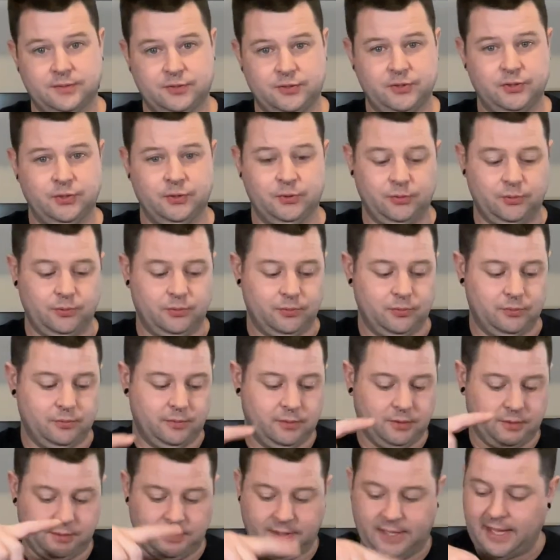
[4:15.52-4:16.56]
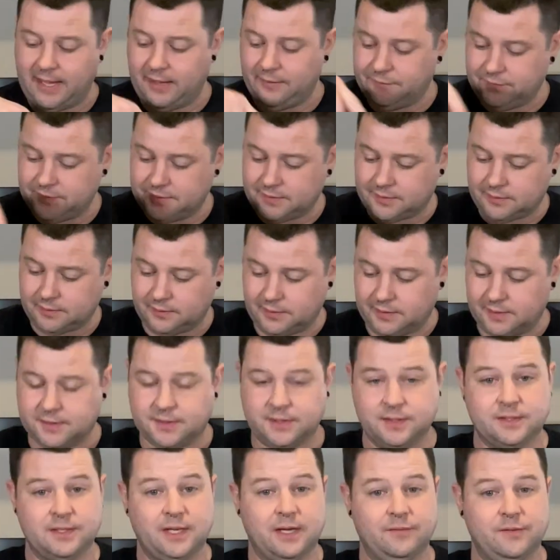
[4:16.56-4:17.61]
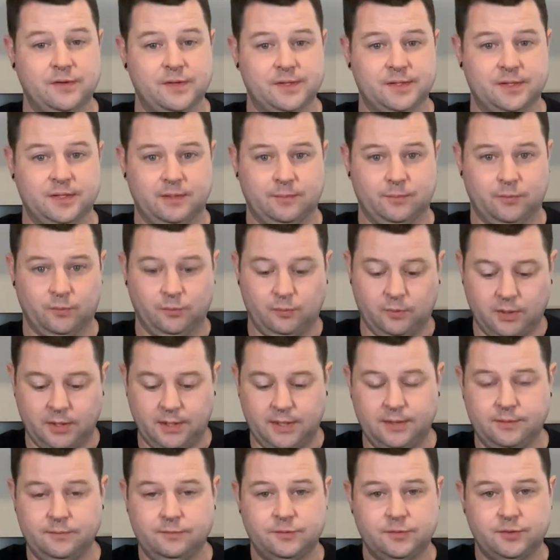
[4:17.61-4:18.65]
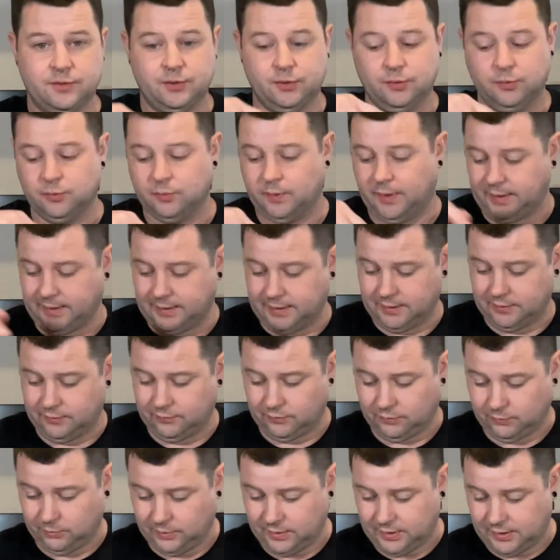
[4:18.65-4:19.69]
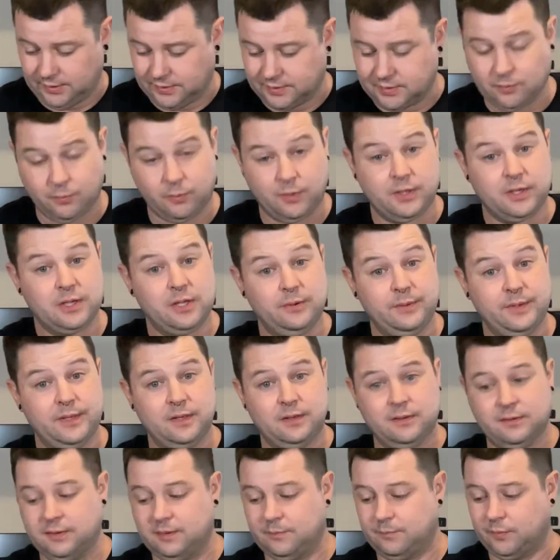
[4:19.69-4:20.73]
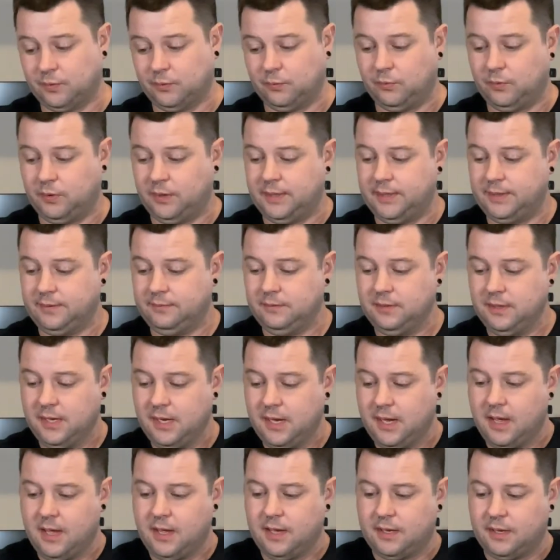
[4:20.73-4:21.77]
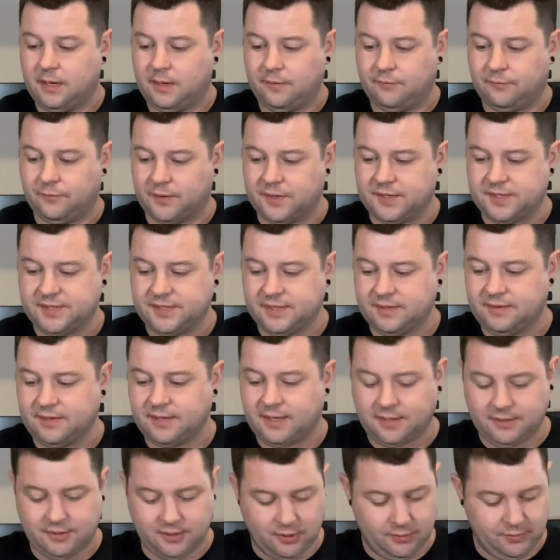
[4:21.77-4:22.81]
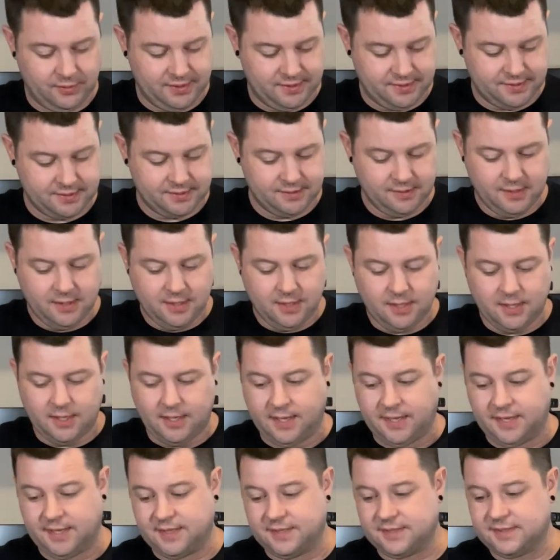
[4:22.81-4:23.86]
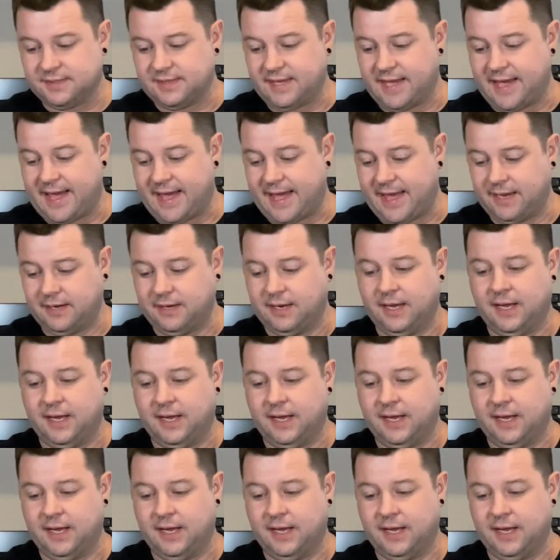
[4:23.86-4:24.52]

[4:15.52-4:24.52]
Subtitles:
to left, this is obviously number 1, 2, and 3. So we're gonna go in on number 1. First thing that I noticed is that